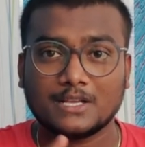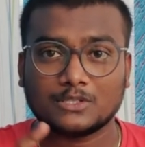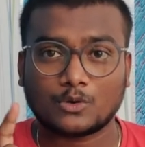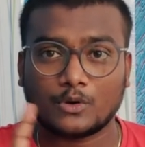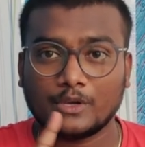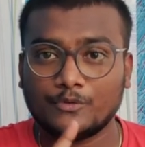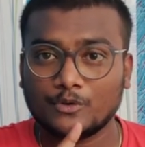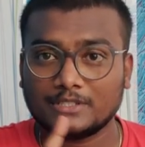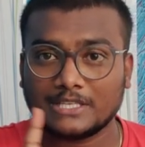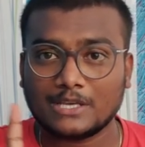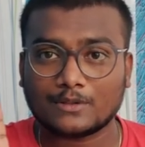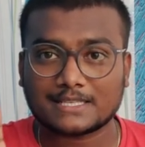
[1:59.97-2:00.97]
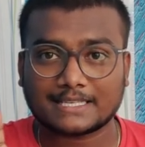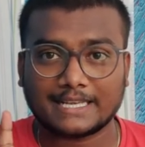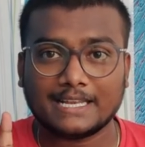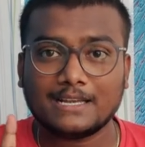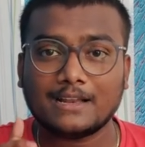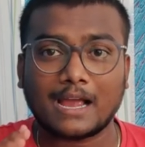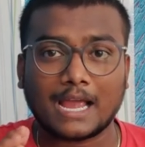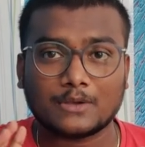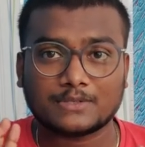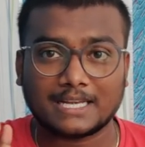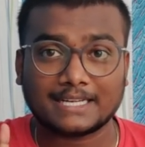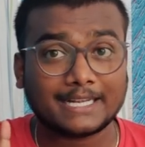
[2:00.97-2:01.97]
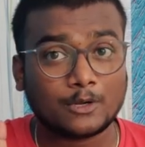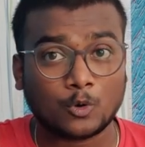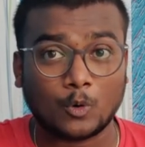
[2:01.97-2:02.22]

So if you see on the screen, I have selected